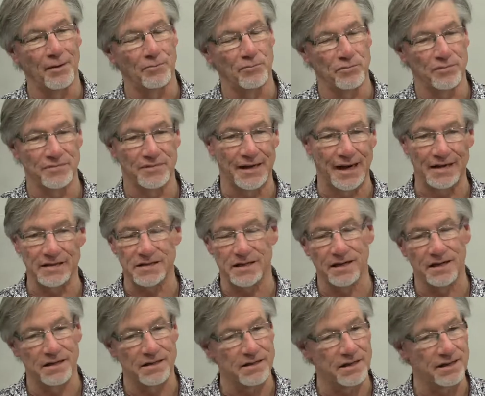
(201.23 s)
Yes, and
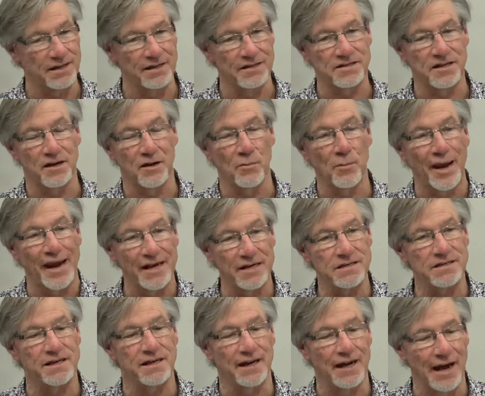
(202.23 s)
it's an amazing
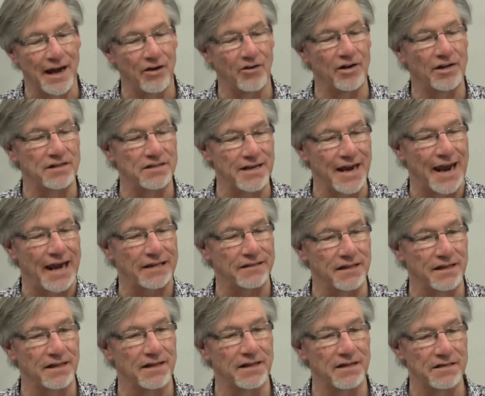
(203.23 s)
amazing how exact
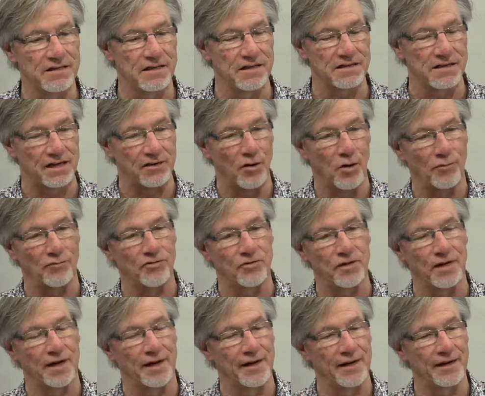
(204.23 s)
it is as an
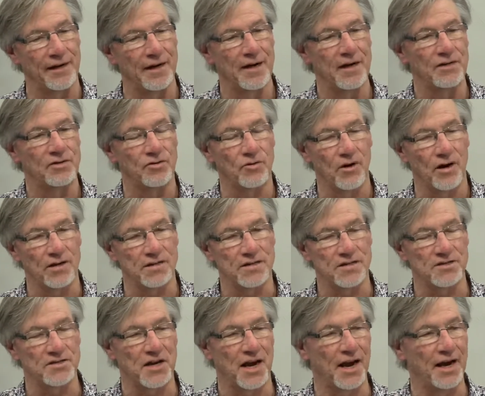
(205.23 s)
overlay to our
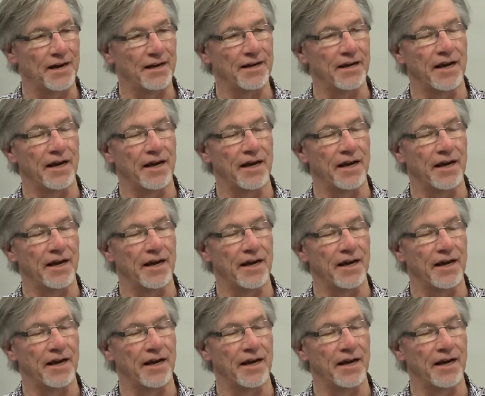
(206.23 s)
society.